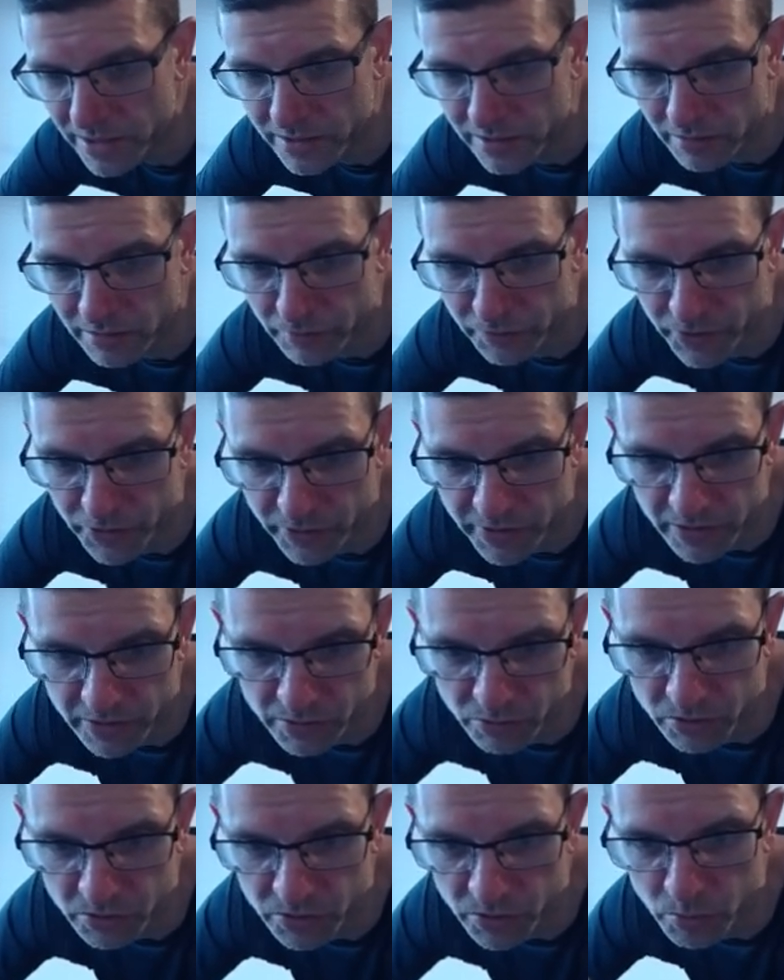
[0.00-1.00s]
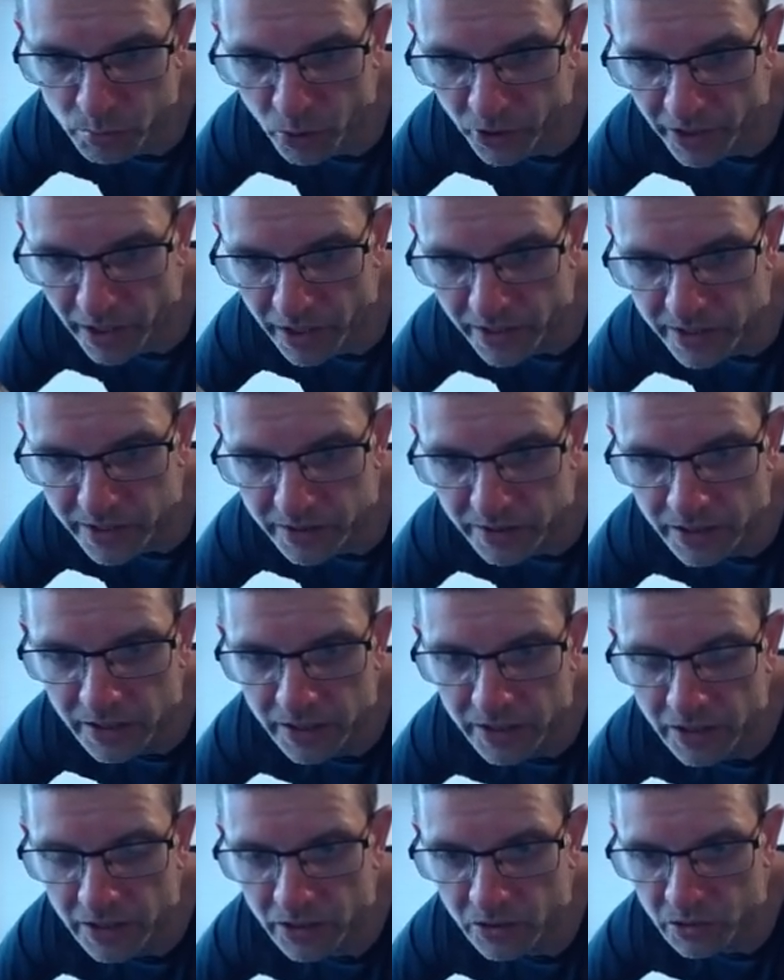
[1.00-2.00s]
So if you're doing sort of 2.8
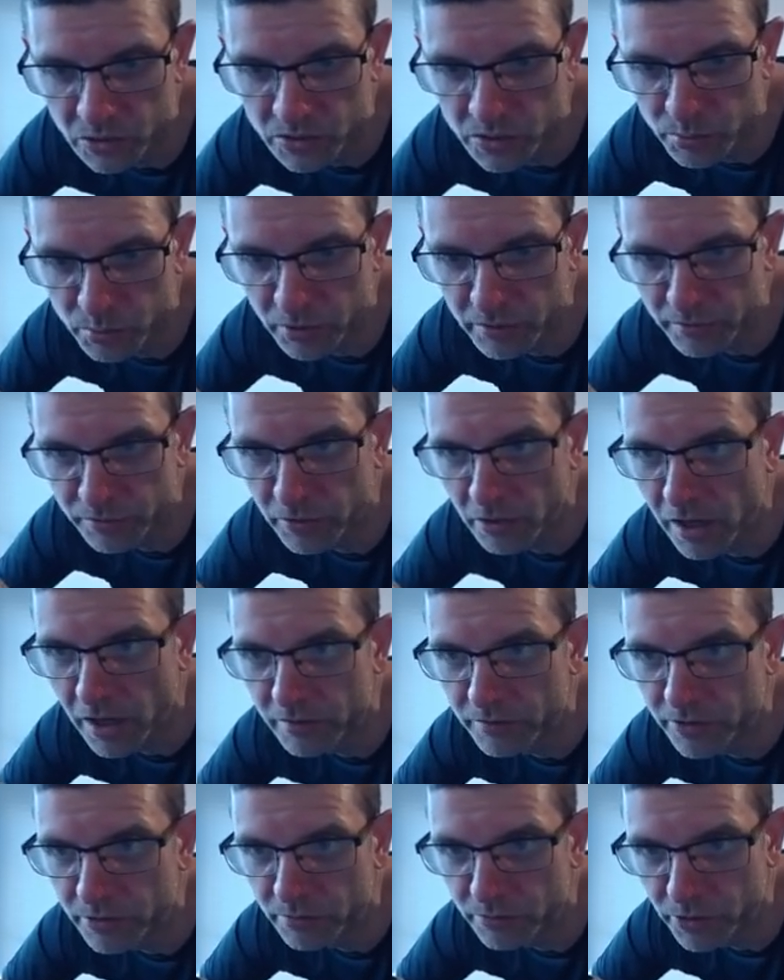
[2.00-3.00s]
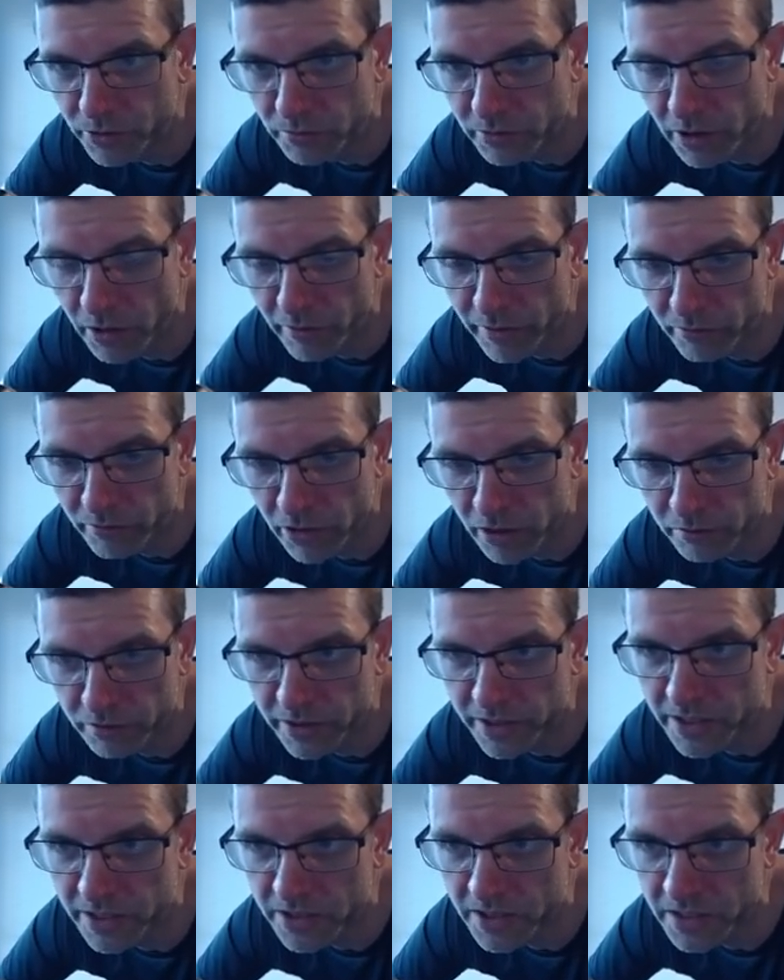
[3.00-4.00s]
or 2.5, you'll, you'll know it rather than
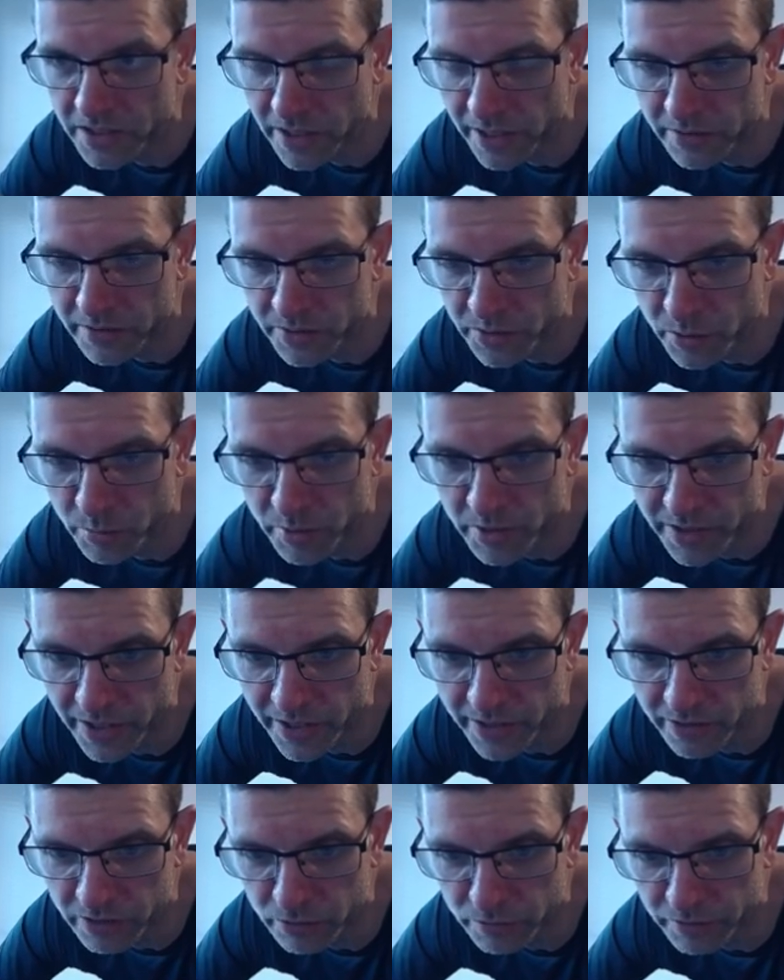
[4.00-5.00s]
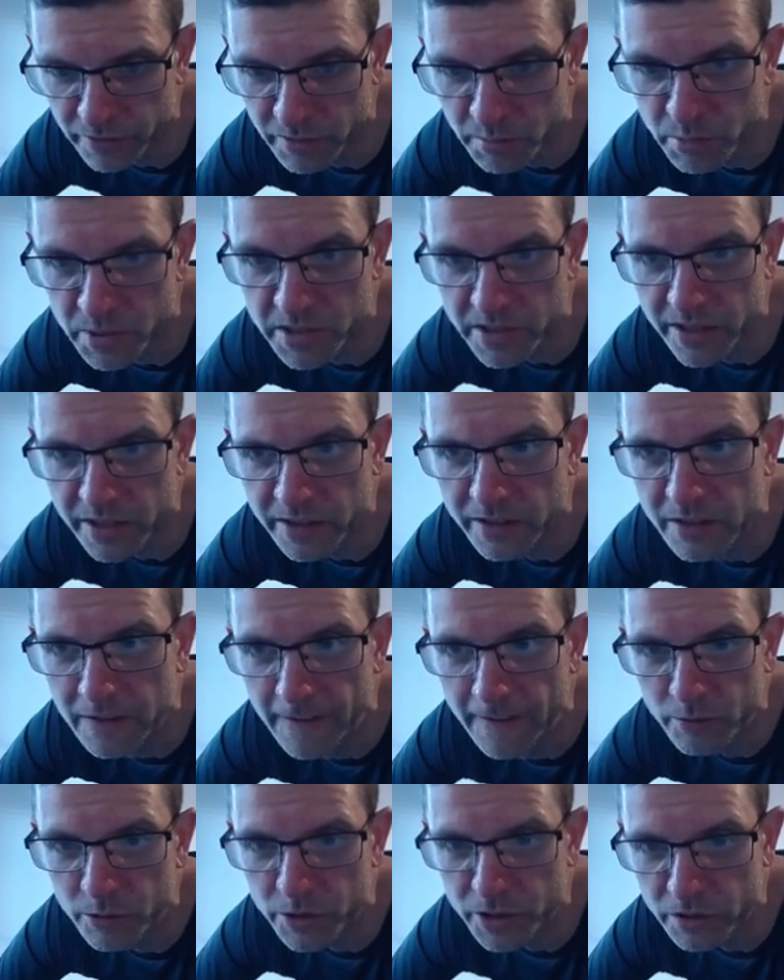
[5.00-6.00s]
it just saying 2% or 3%,
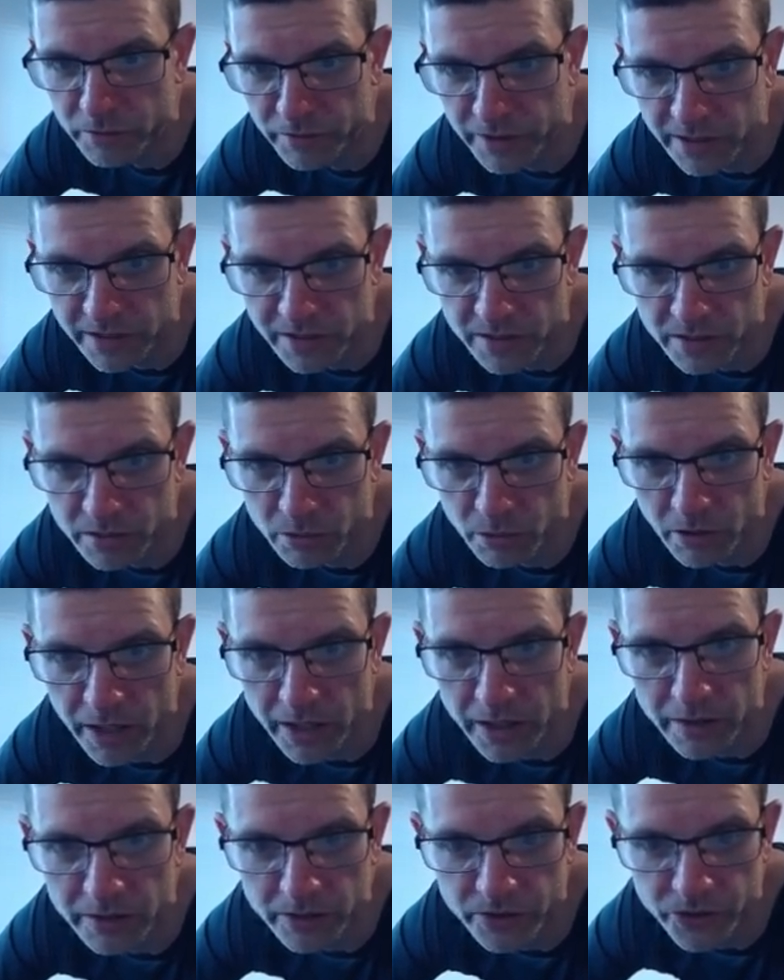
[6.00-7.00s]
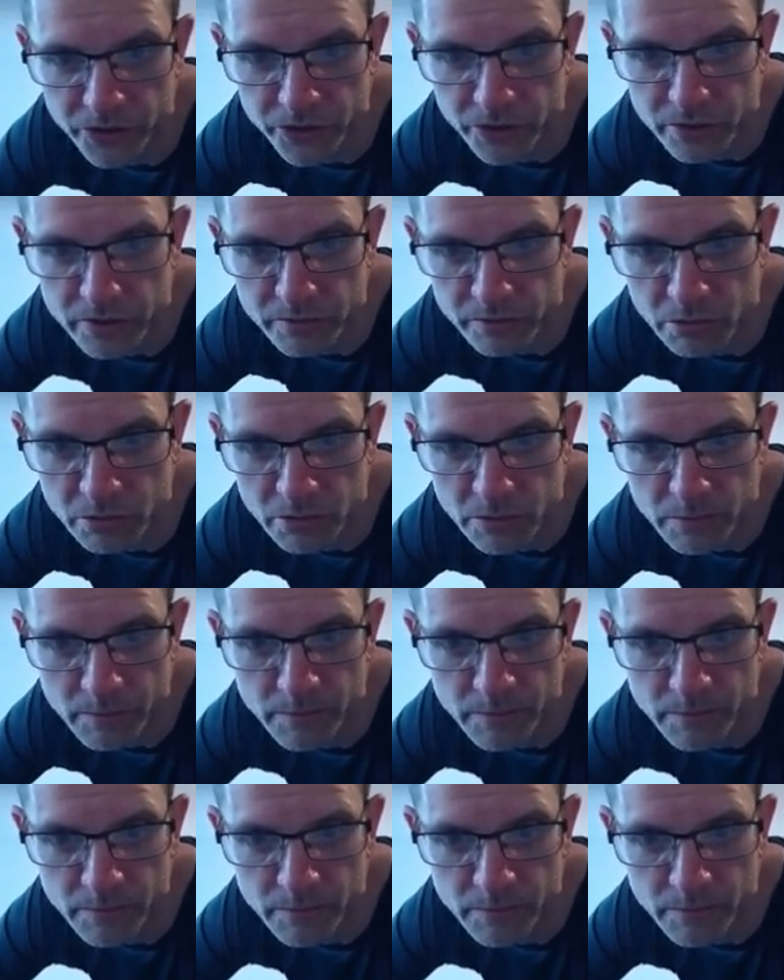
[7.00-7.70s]
which I think is quite useful.